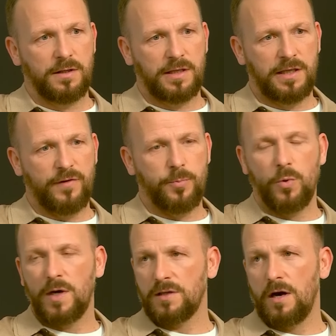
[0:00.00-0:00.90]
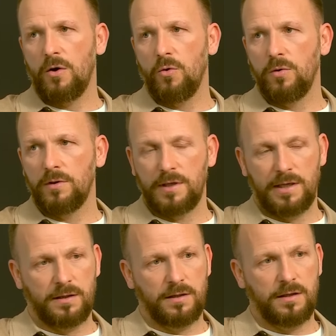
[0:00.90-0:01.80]
Liverpool as a whole
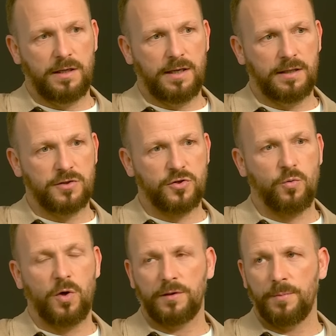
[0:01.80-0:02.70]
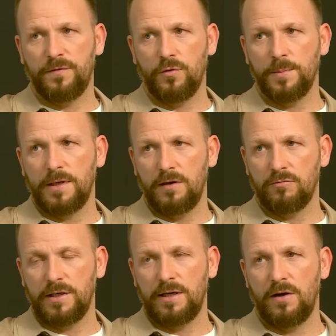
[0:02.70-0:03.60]
and a squad are performing at a
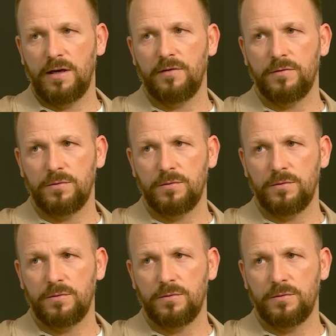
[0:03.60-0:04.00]
really high level.